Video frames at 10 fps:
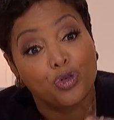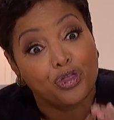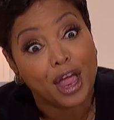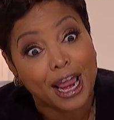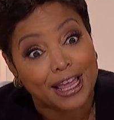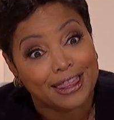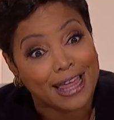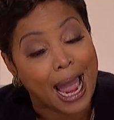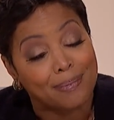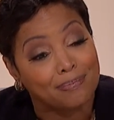think
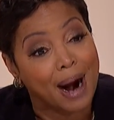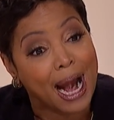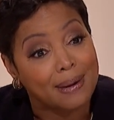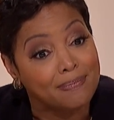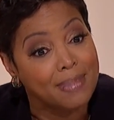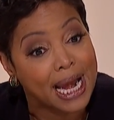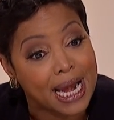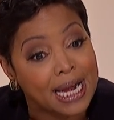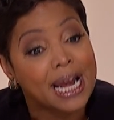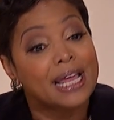that might
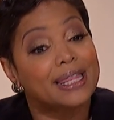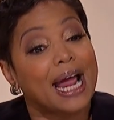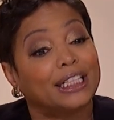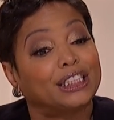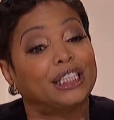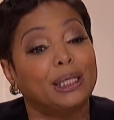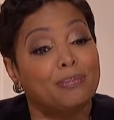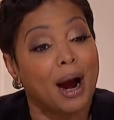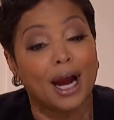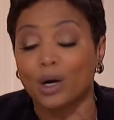mean that she
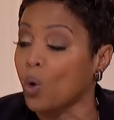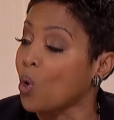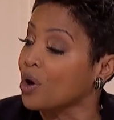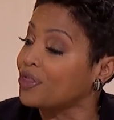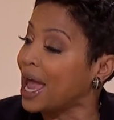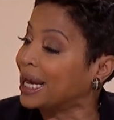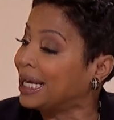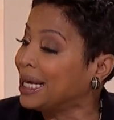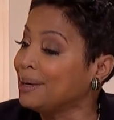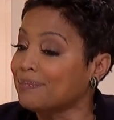might or that
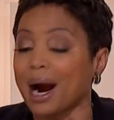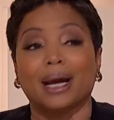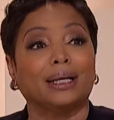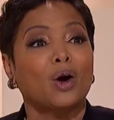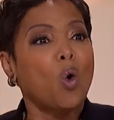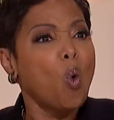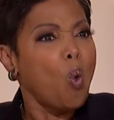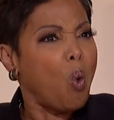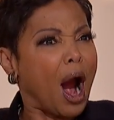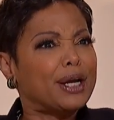he might.
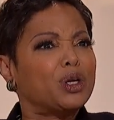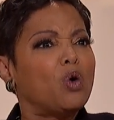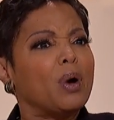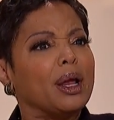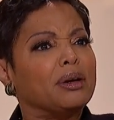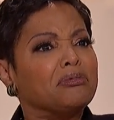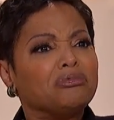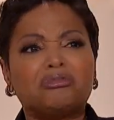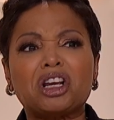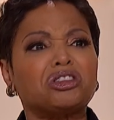Why do it?
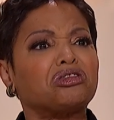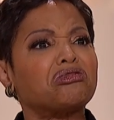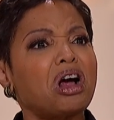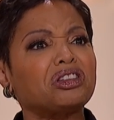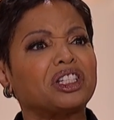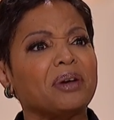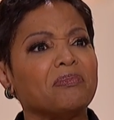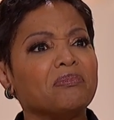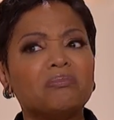Just trust him.